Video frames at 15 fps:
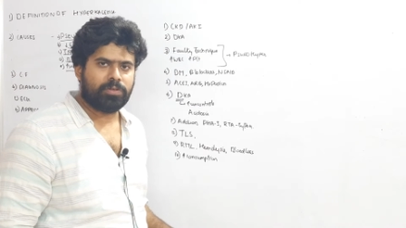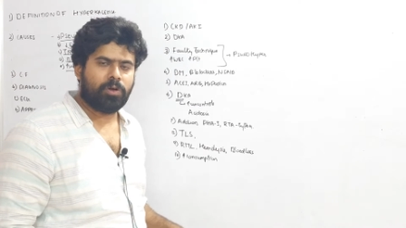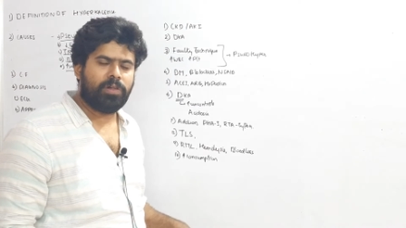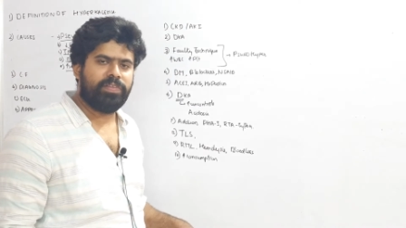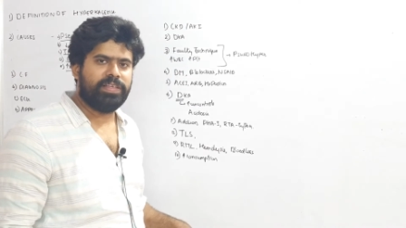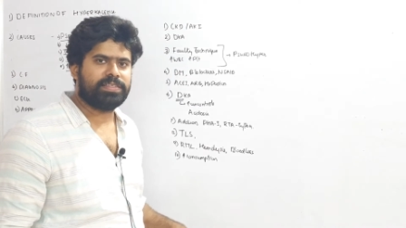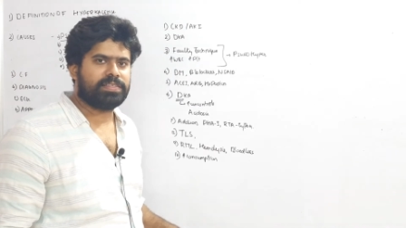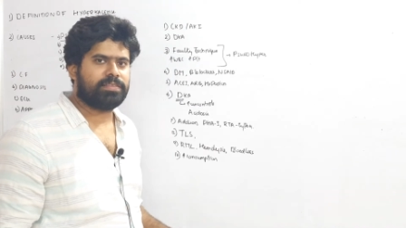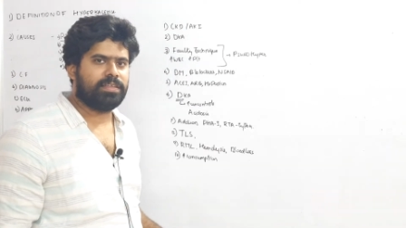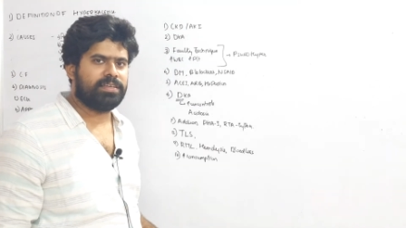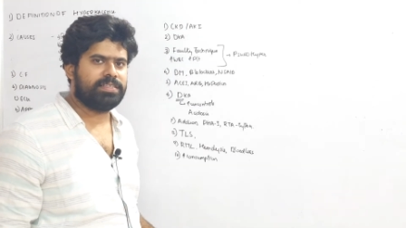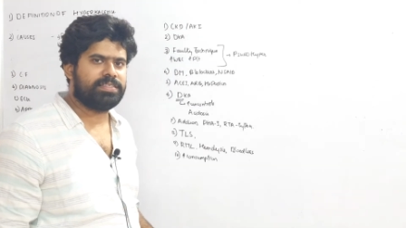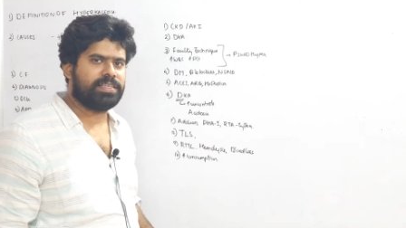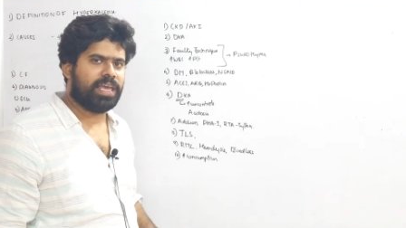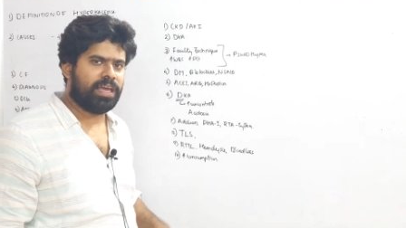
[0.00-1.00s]
All these
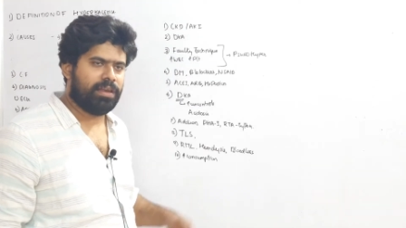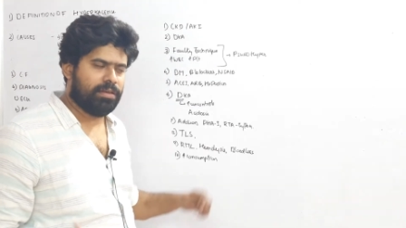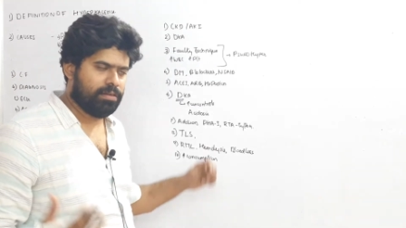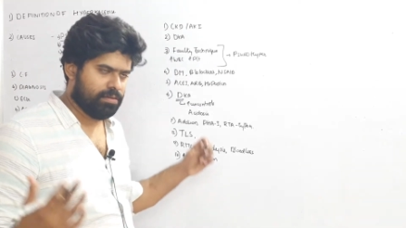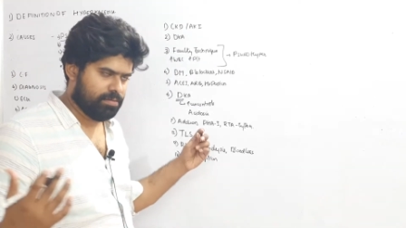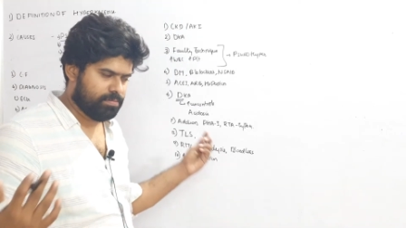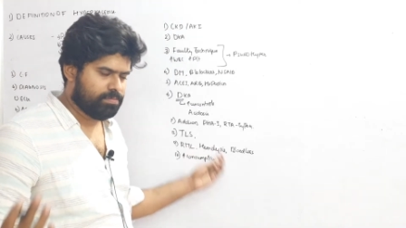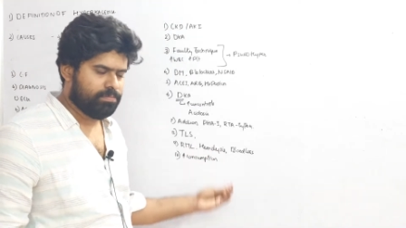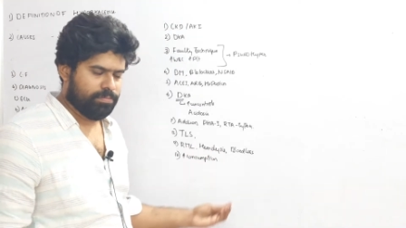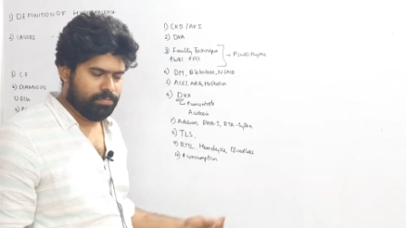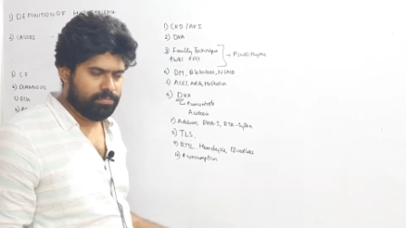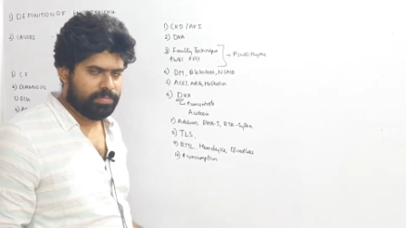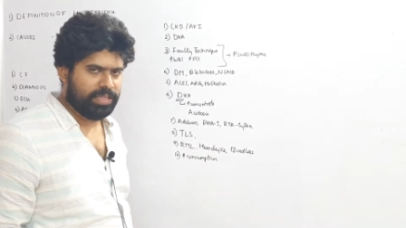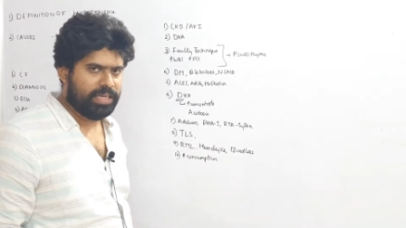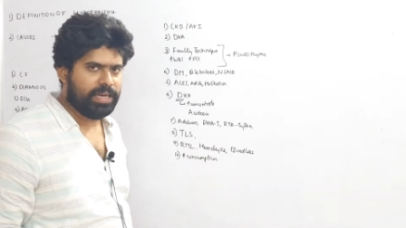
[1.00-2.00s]
things can
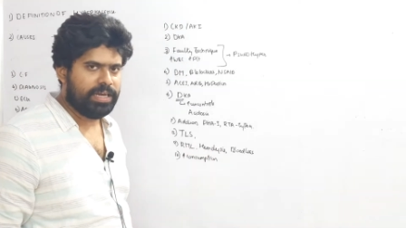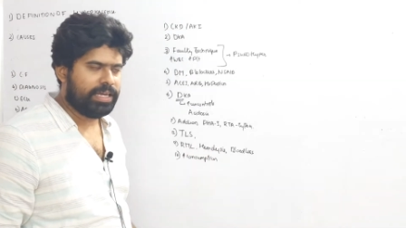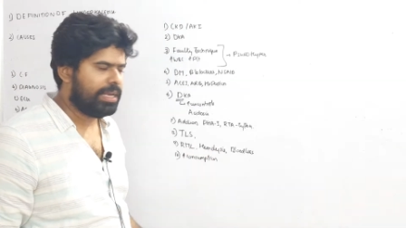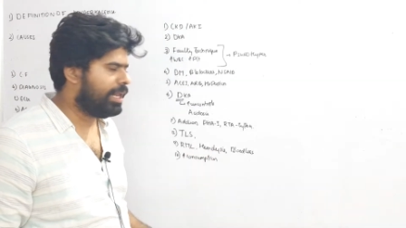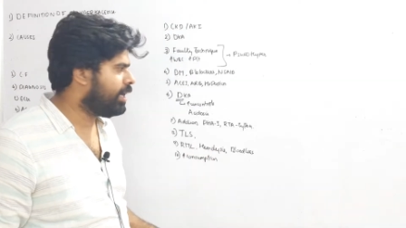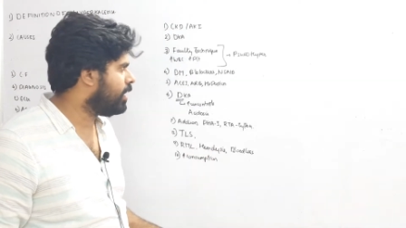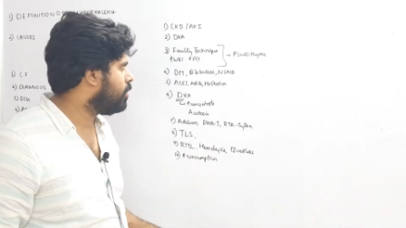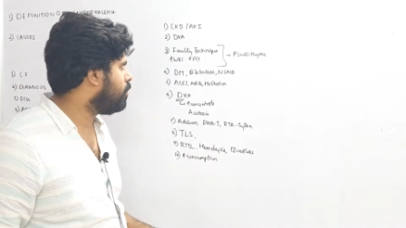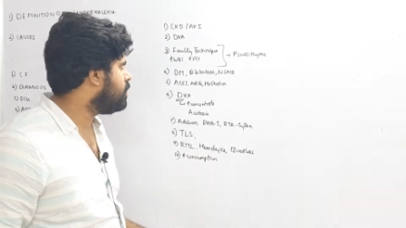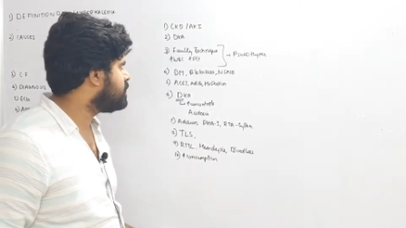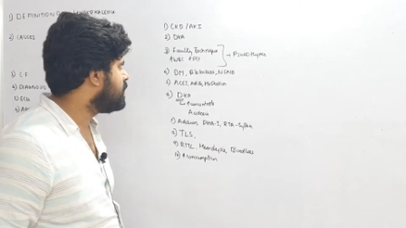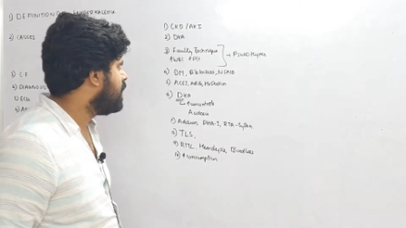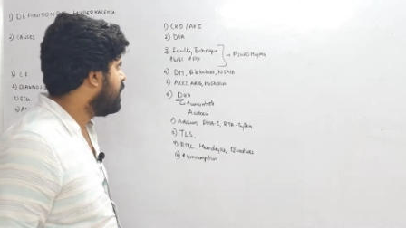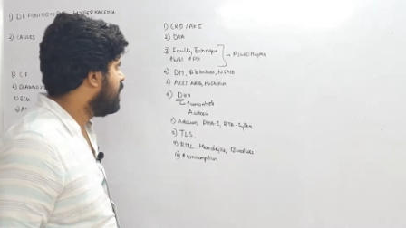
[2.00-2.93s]
theoretically can cause